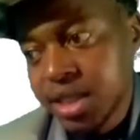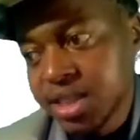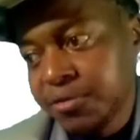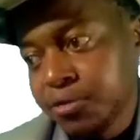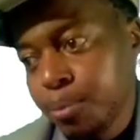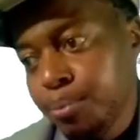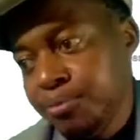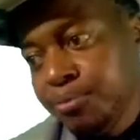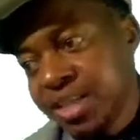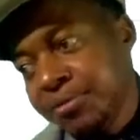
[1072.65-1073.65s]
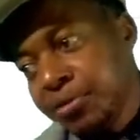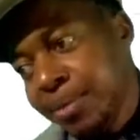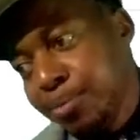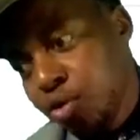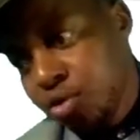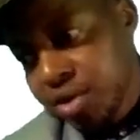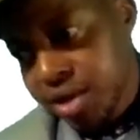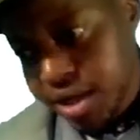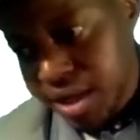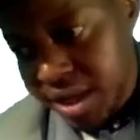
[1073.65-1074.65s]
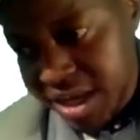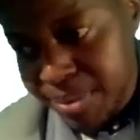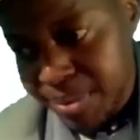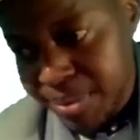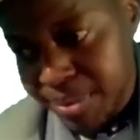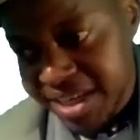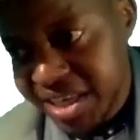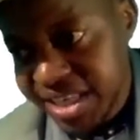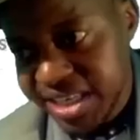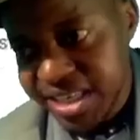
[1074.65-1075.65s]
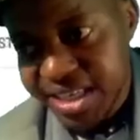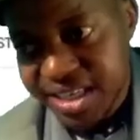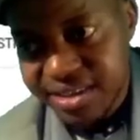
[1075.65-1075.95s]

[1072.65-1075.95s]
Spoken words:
It's a free book. Anybody can read it,